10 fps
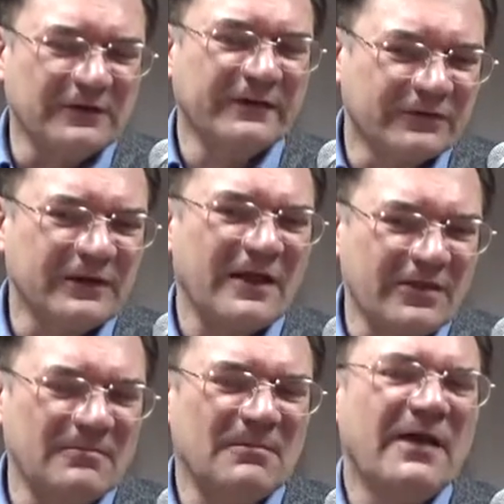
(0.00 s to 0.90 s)
is that
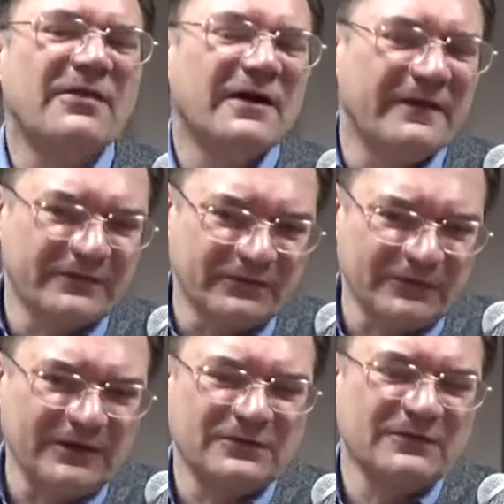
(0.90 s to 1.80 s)
the mother
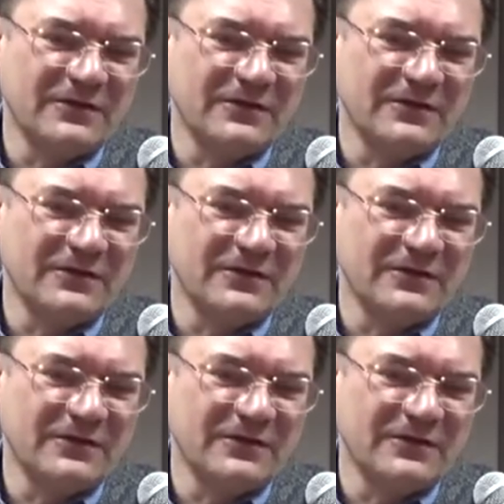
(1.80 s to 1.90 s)
set